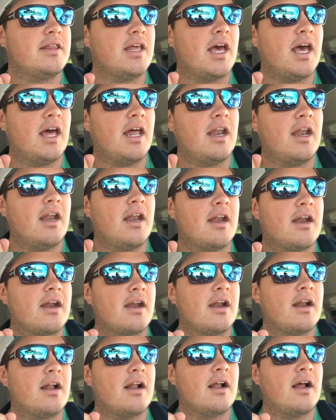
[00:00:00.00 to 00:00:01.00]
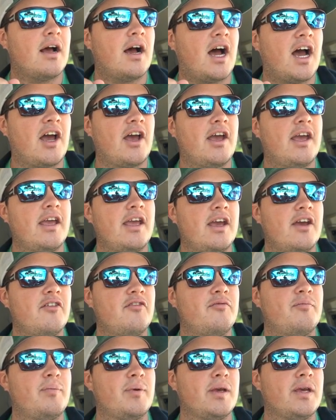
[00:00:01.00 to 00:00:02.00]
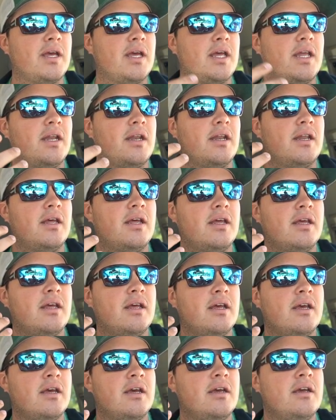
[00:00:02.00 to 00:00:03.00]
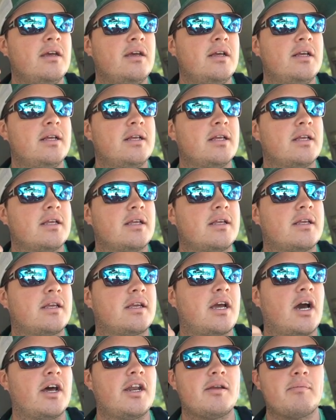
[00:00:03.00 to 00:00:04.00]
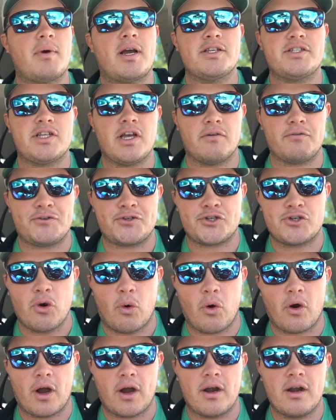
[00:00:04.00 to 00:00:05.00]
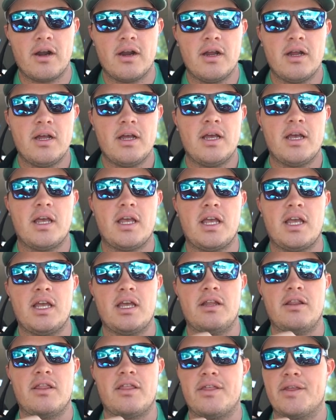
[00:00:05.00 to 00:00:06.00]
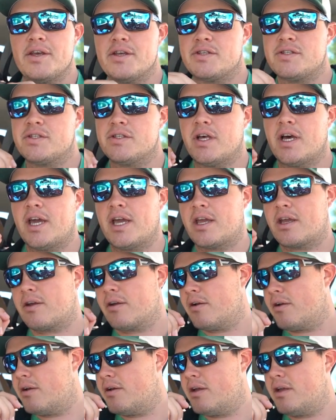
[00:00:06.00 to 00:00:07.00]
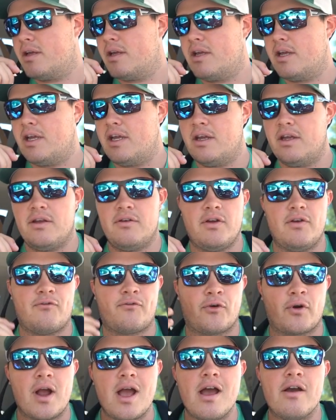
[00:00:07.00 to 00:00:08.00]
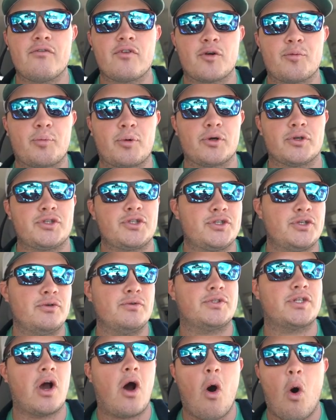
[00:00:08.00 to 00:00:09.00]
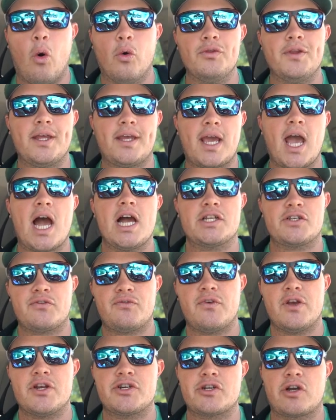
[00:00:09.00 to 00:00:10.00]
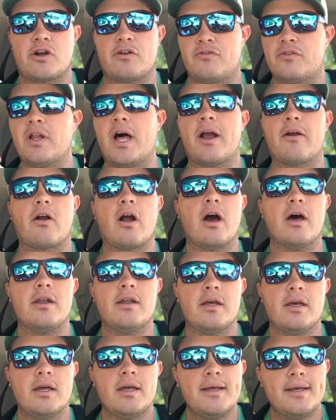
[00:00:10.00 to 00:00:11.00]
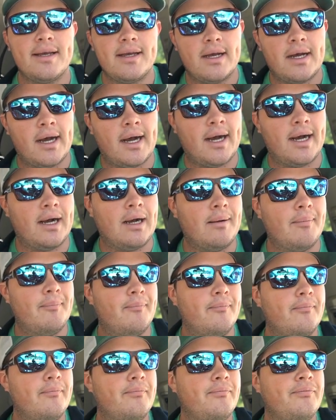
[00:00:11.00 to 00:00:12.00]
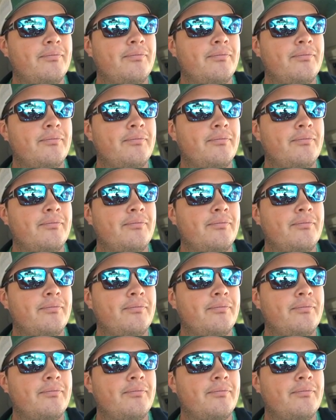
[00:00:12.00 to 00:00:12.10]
that I have been cutting myself short in this like forever pursuit to only catch fish on a fly rod. Um,